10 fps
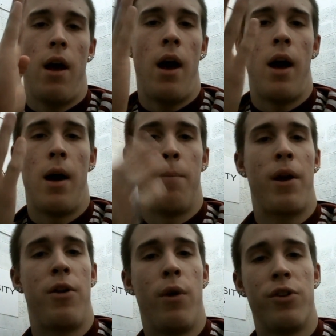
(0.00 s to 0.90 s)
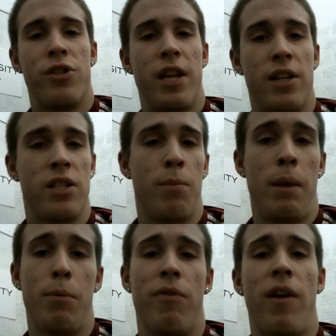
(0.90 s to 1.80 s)
but I do understand some
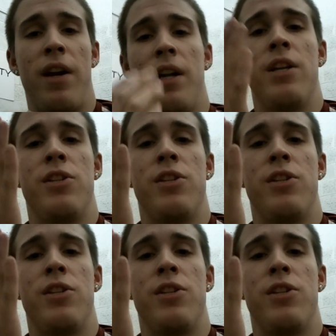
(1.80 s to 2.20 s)
people find it